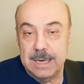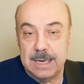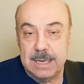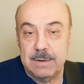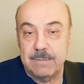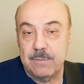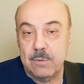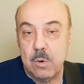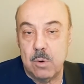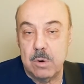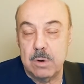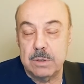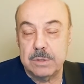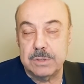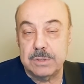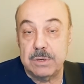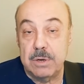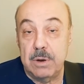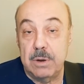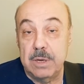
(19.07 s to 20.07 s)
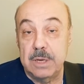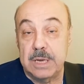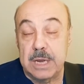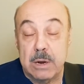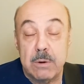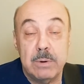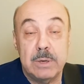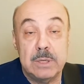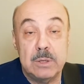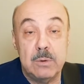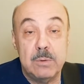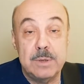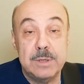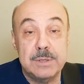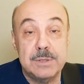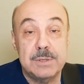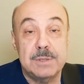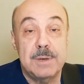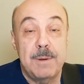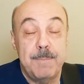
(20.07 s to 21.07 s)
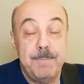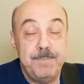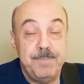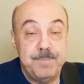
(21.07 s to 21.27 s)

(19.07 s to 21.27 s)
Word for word: And of course, Gary Lewis